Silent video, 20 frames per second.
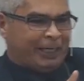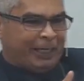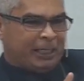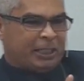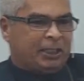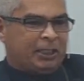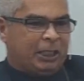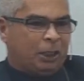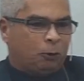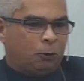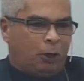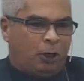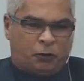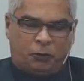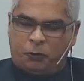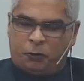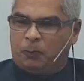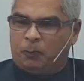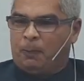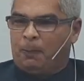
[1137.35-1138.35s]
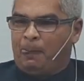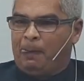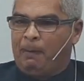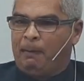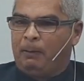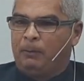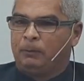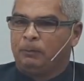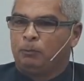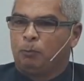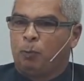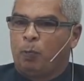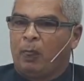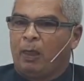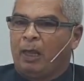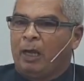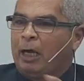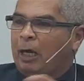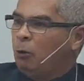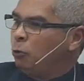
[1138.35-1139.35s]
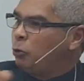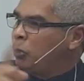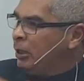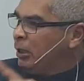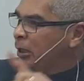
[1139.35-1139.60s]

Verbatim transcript: generation, he says that